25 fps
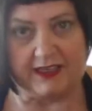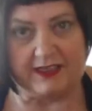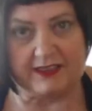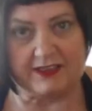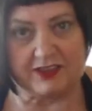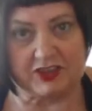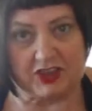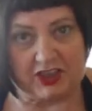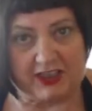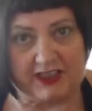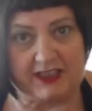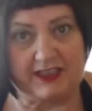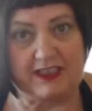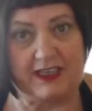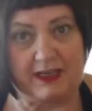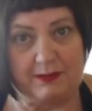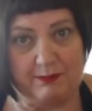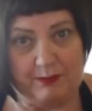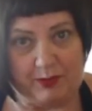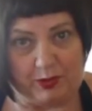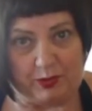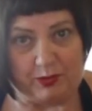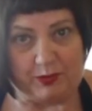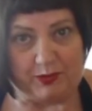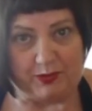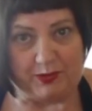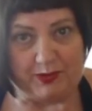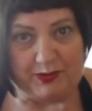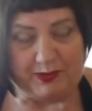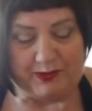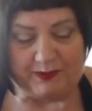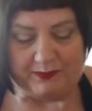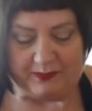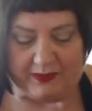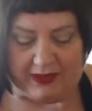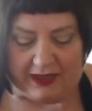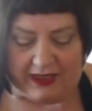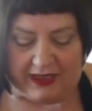chicken in milk,
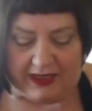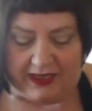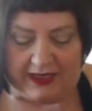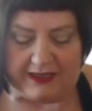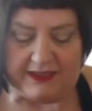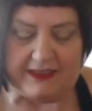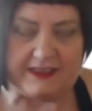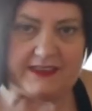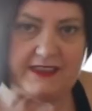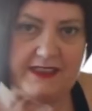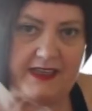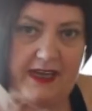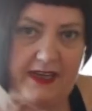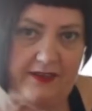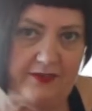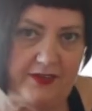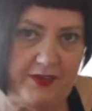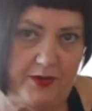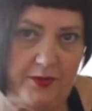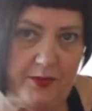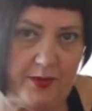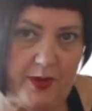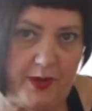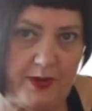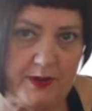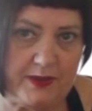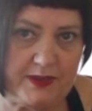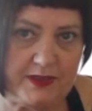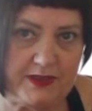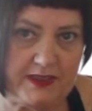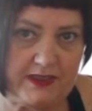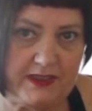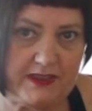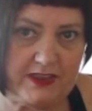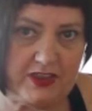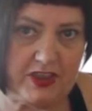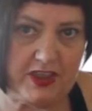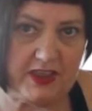and it's an oven
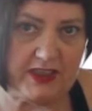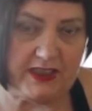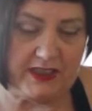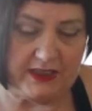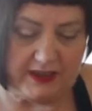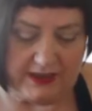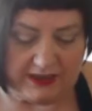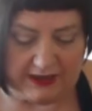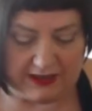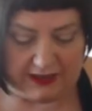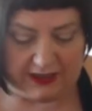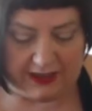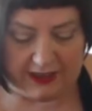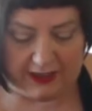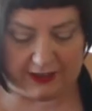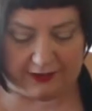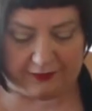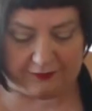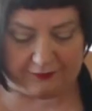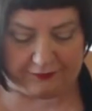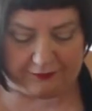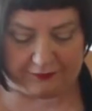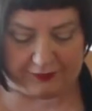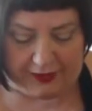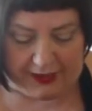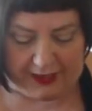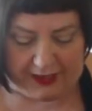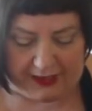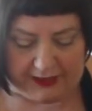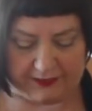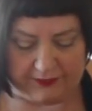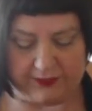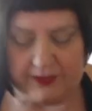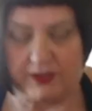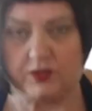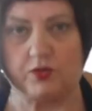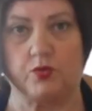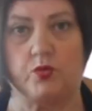roasted chicken
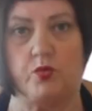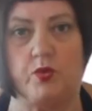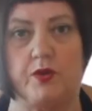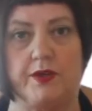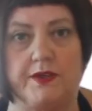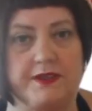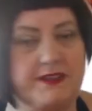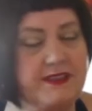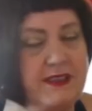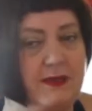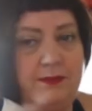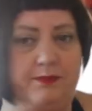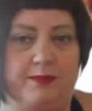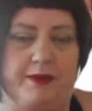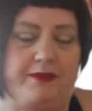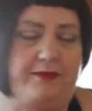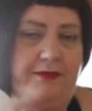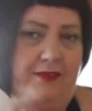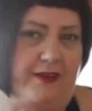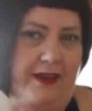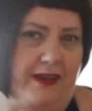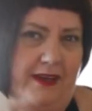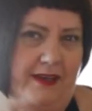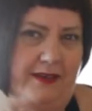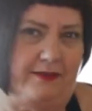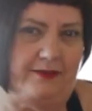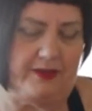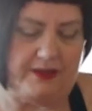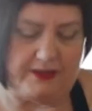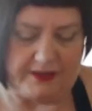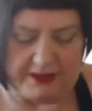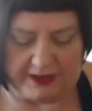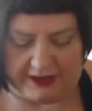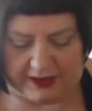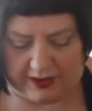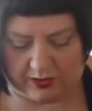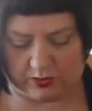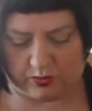simply flavored
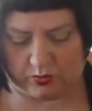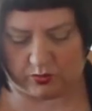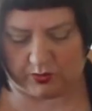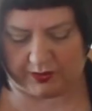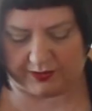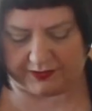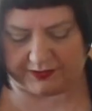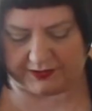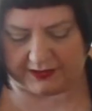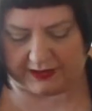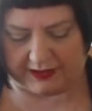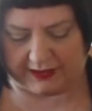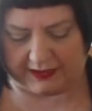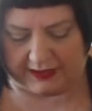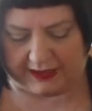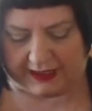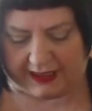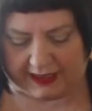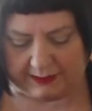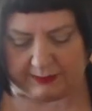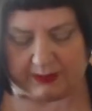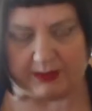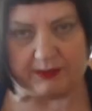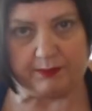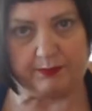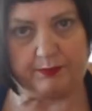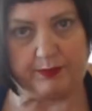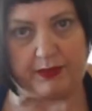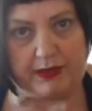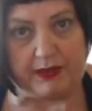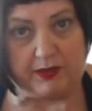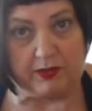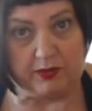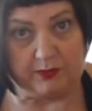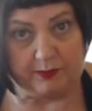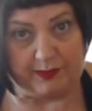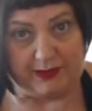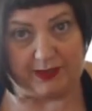with lemon
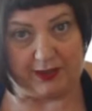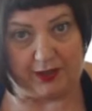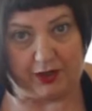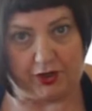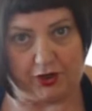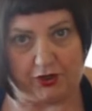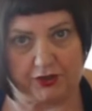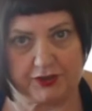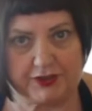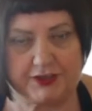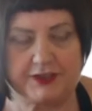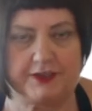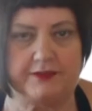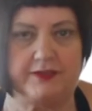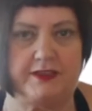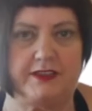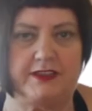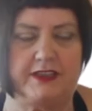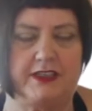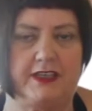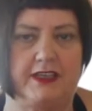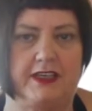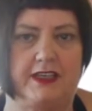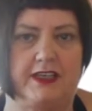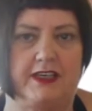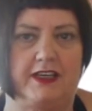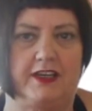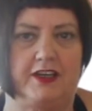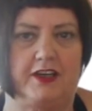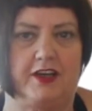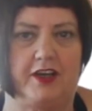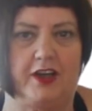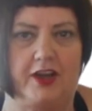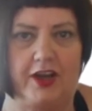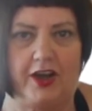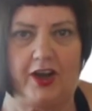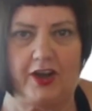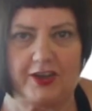peel, but lots of it,
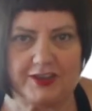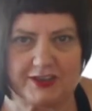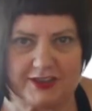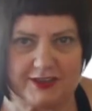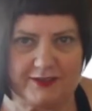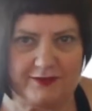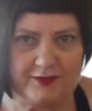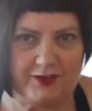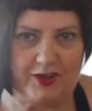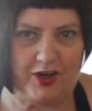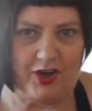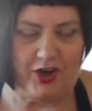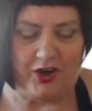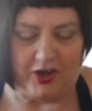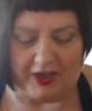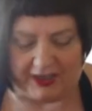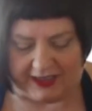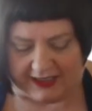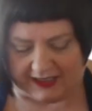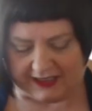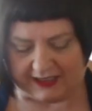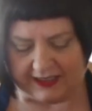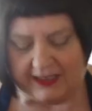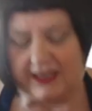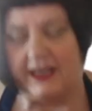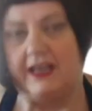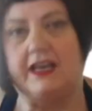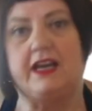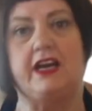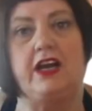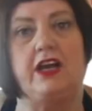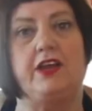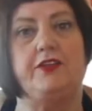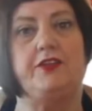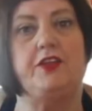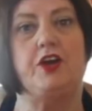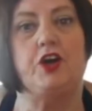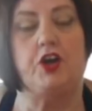lots of garlic.
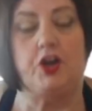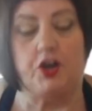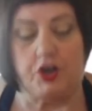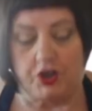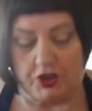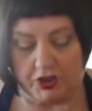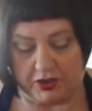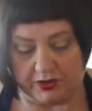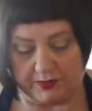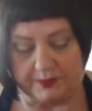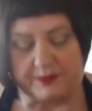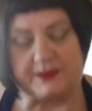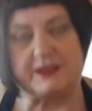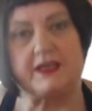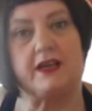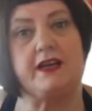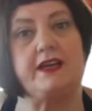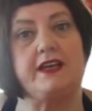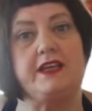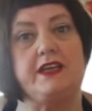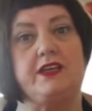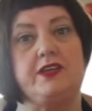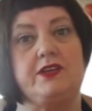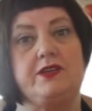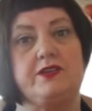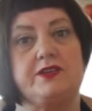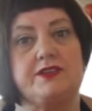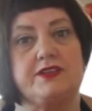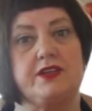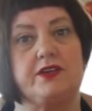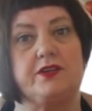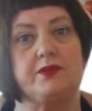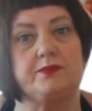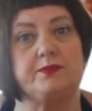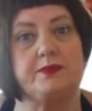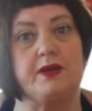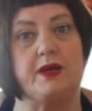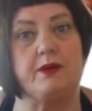The herbs I use
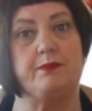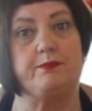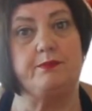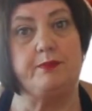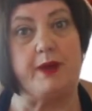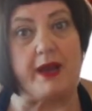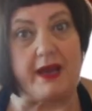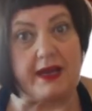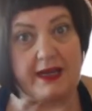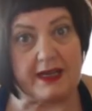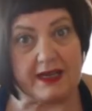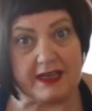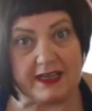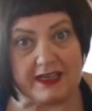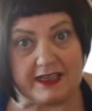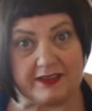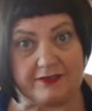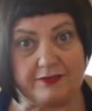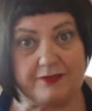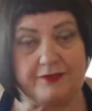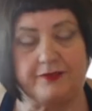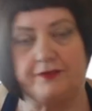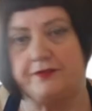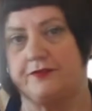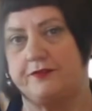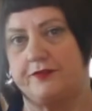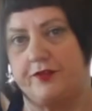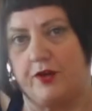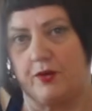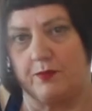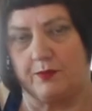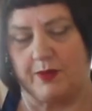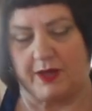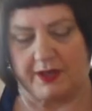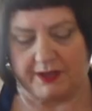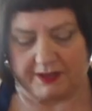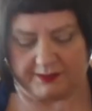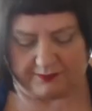are bay leaf from
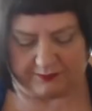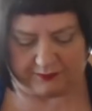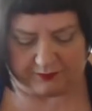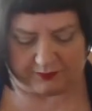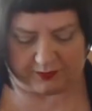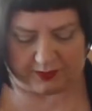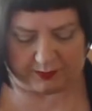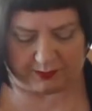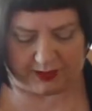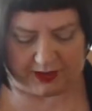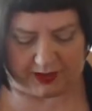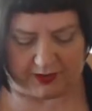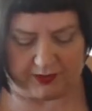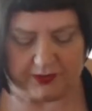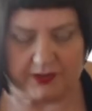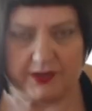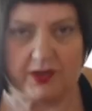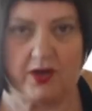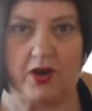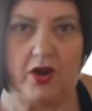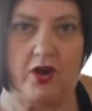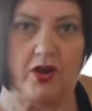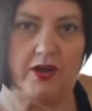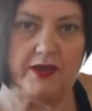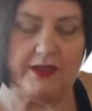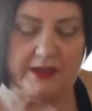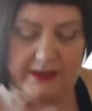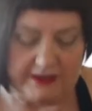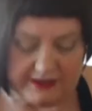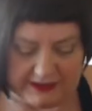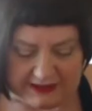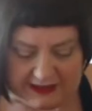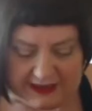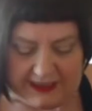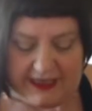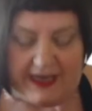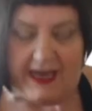my own garden,